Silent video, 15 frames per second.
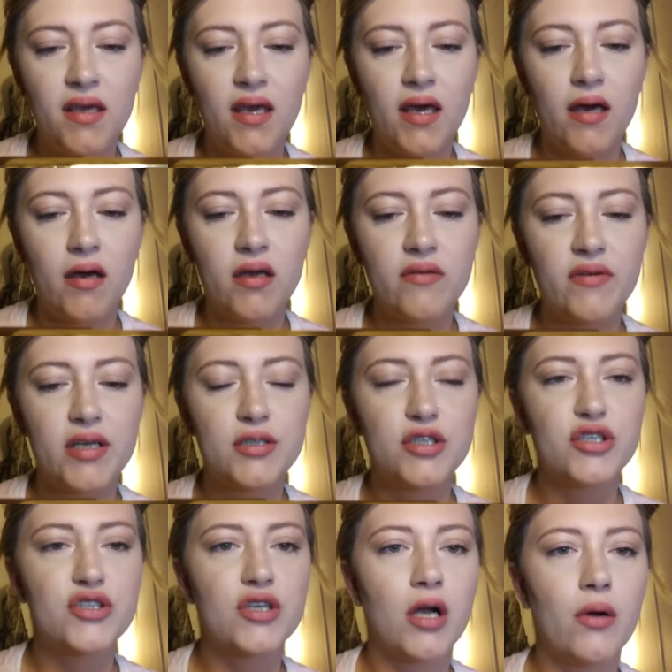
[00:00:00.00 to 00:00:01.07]
Yeah, if I
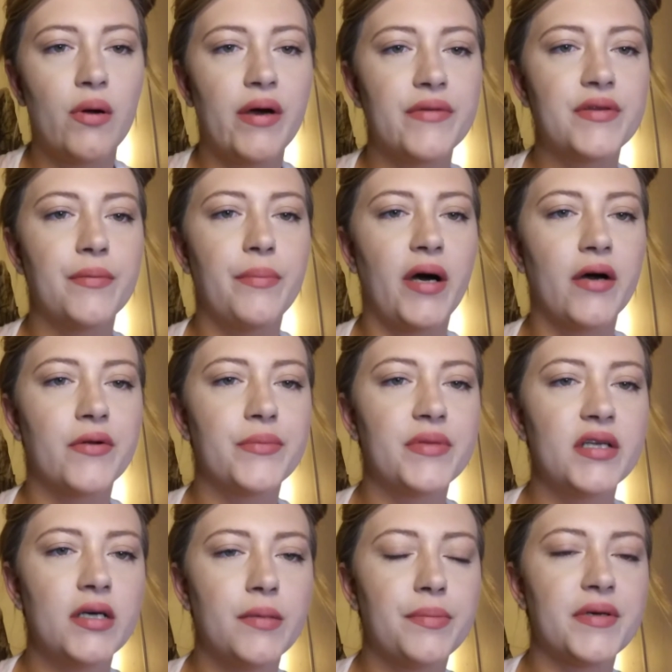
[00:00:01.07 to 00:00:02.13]
just draw out the bottom
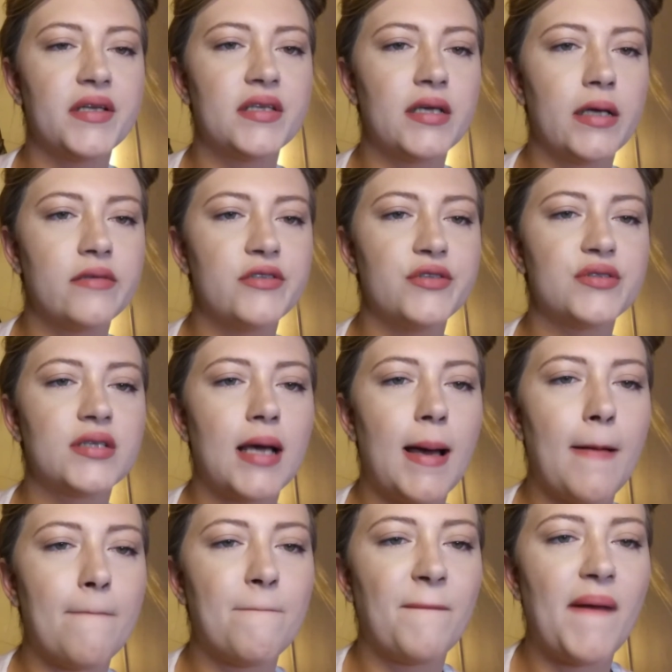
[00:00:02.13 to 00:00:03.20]
lip and then use
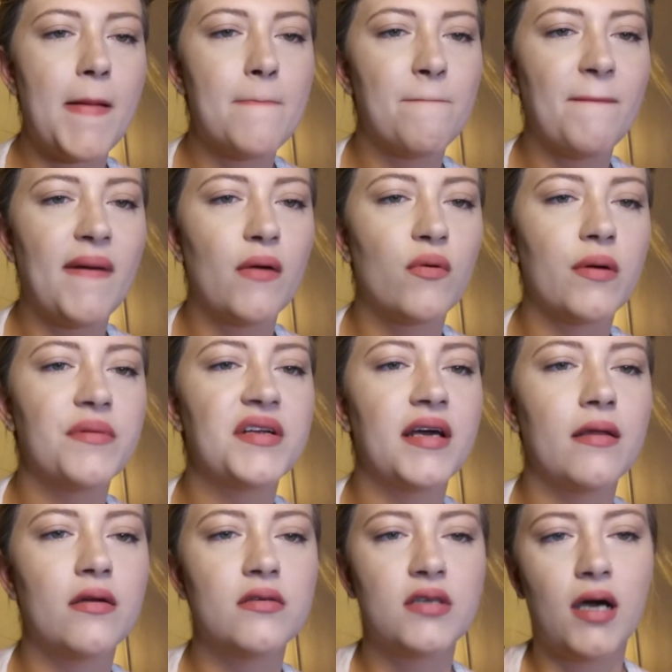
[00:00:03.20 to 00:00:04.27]
that and rub it
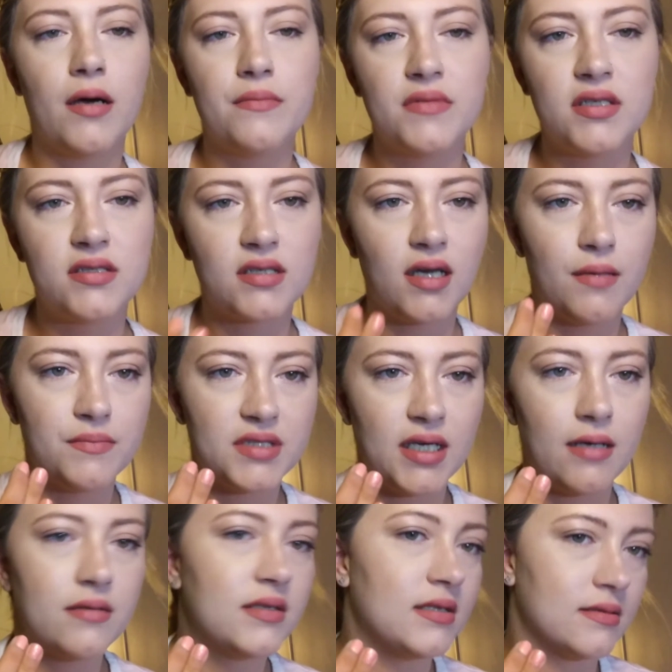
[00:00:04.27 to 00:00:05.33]
together at the top, this comes
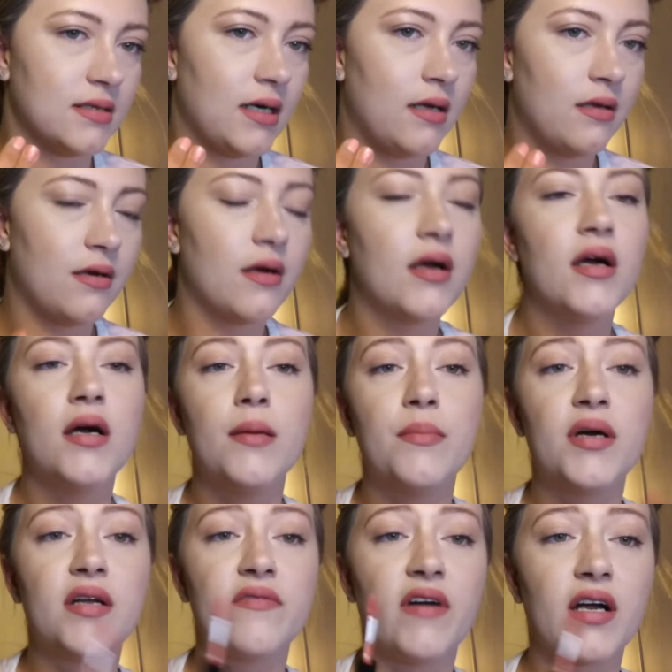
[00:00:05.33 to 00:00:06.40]
out this color.
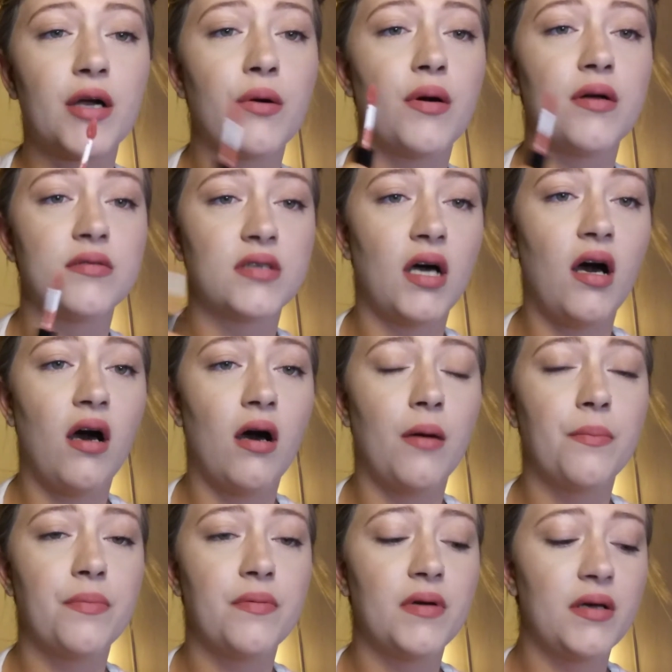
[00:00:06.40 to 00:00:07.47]
But if I go on
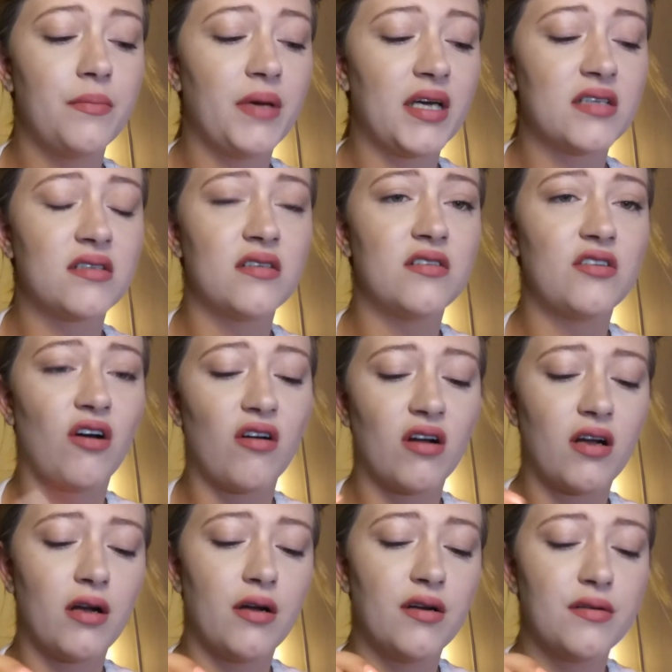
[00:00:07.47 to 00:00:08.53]
top, it makes it
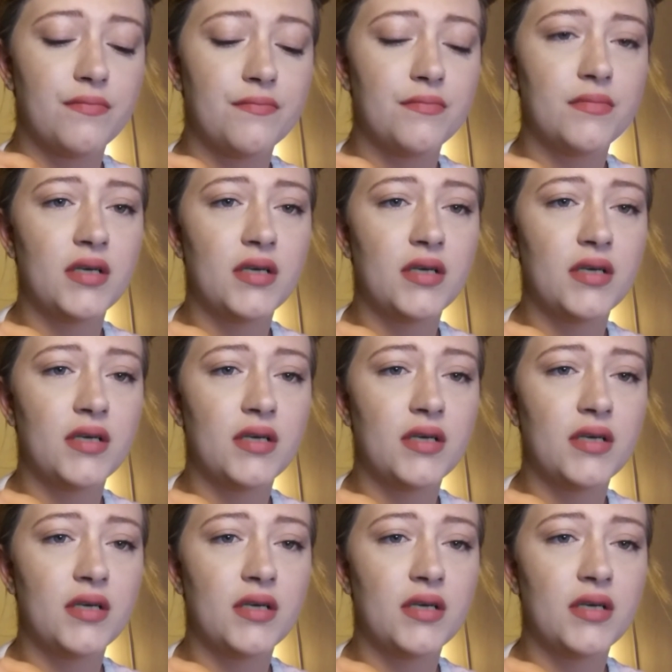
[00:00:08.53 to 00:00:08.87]
darker.